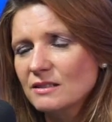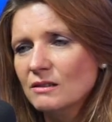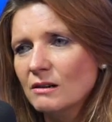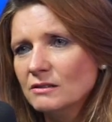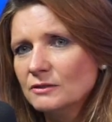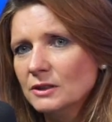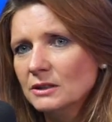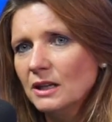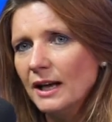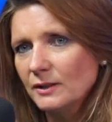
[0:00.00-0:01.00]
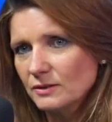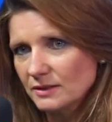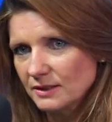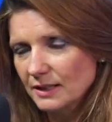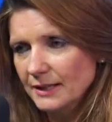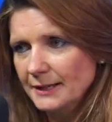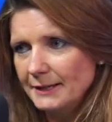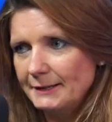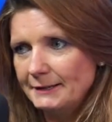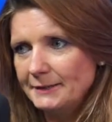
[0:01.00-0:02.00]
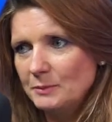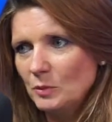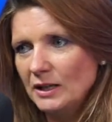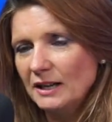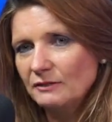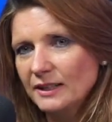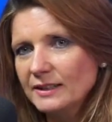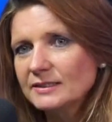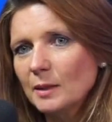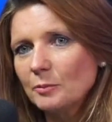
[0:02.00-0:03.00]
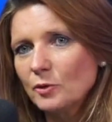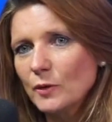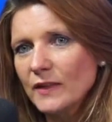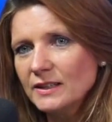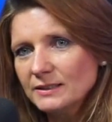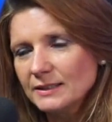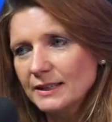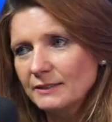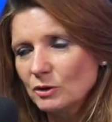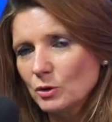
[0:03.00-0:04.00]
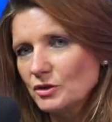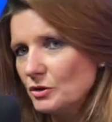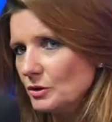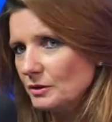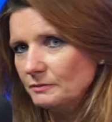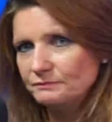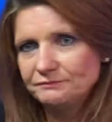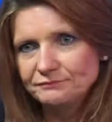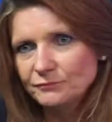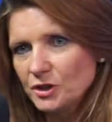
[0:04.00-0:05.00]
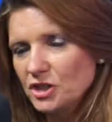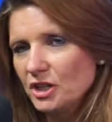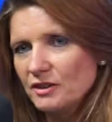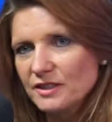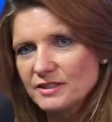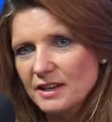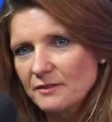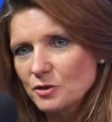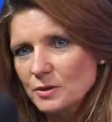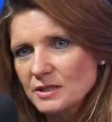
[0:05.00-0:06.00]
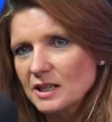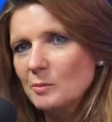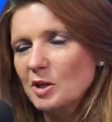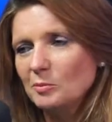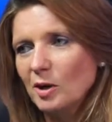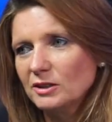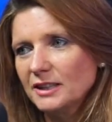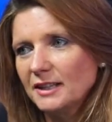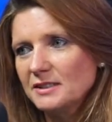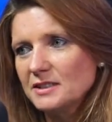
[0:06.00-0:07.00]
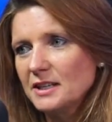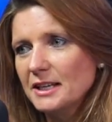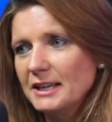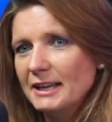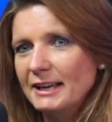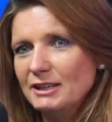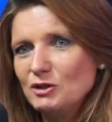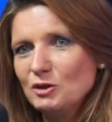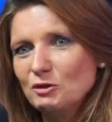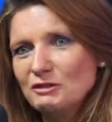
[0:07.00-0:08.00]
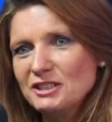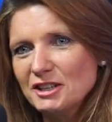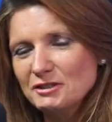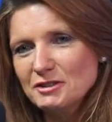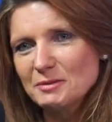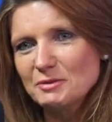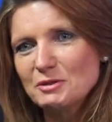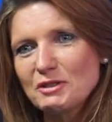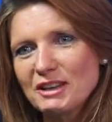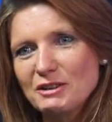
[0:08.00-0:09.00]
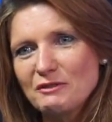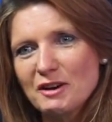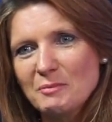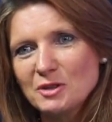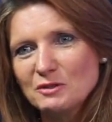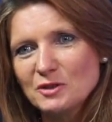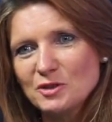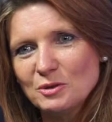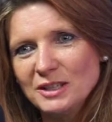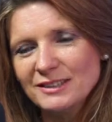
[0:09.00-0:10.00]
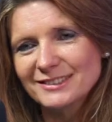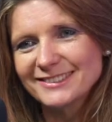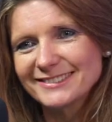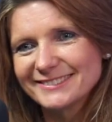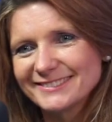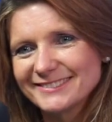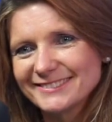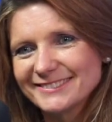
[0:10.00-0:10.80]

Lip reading: That's Longueville House. We'll have links up for this. And of course, you can reshare this afterwards and it'll be on podcast and you can reach out to them. So thank you very much for joining us.